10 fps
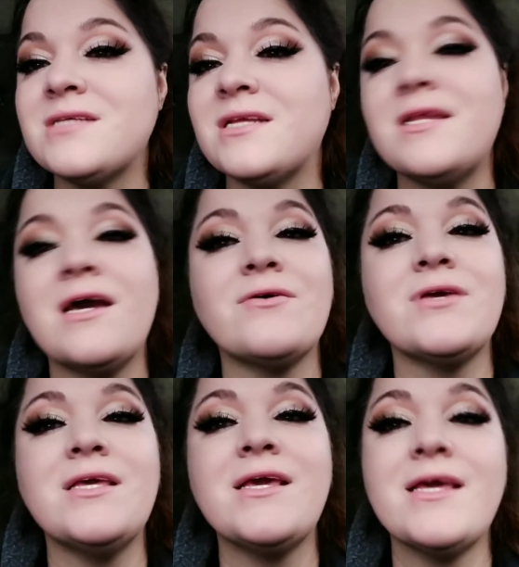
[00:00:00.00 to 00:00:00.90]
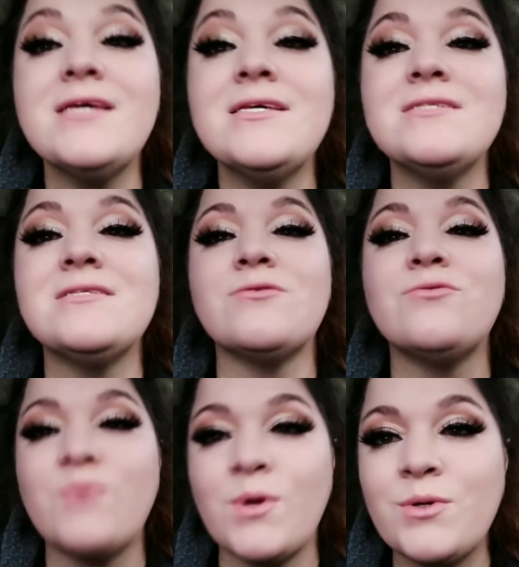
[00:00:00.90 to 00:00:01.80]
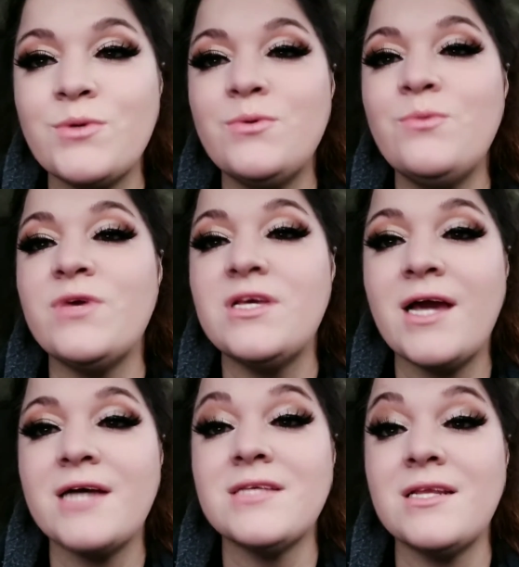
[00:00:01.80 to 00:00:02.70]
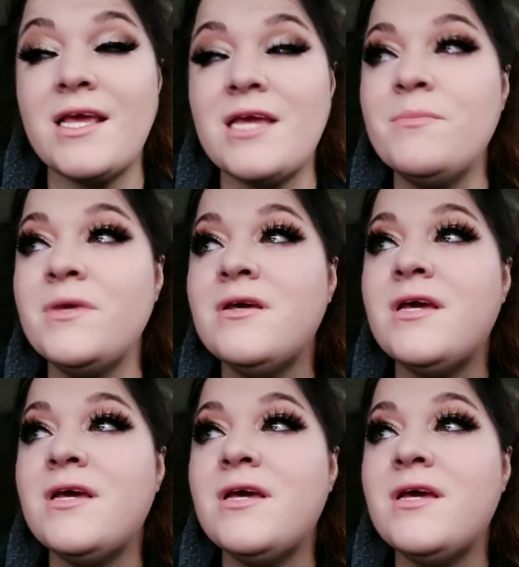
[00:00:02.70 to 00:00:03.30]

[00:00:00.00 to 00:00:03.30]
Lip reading: And now he is Grogu. He has a name.